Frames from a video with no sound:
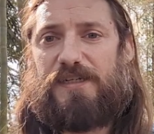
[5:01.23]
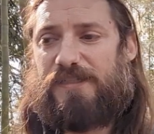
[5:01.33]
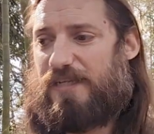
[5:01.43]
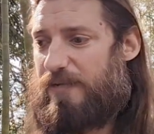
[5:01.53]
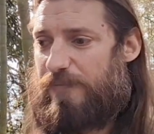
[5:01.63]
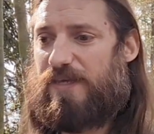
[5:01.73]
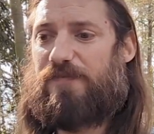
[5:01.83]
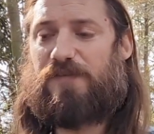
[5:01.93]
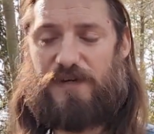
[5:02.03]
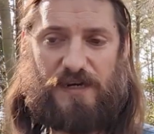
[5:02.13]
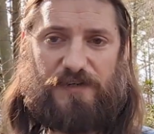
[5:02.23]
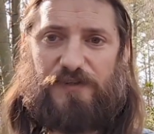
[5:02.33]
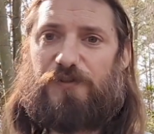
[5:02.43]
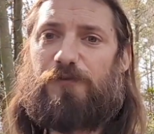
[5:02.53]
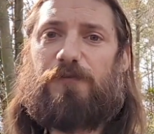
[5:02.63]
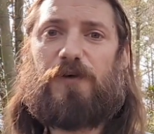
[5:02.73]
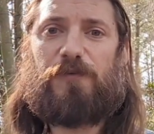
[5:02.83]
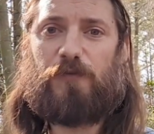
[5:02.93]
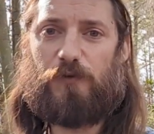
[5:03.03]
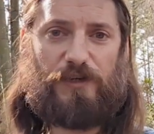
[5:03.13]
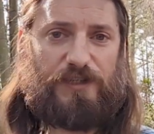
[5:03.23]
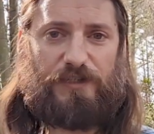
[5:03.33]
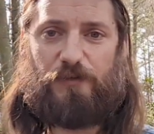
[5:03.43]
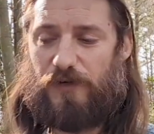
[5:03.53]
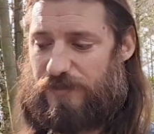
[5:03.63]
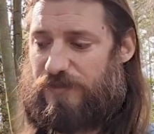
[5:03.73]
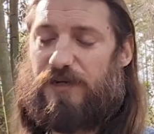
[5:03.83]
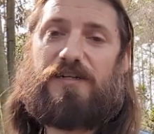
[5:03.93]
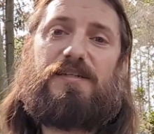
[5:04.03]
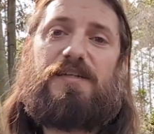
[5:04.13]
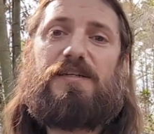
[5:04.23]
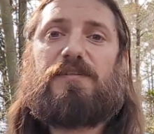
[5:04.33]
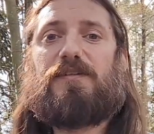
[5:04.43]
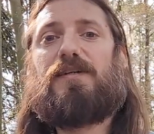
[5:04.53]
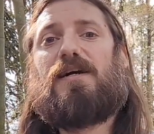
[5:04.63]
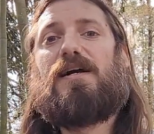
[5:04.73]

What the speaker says: anytime they've gotten too far forward and you want the dog to heel.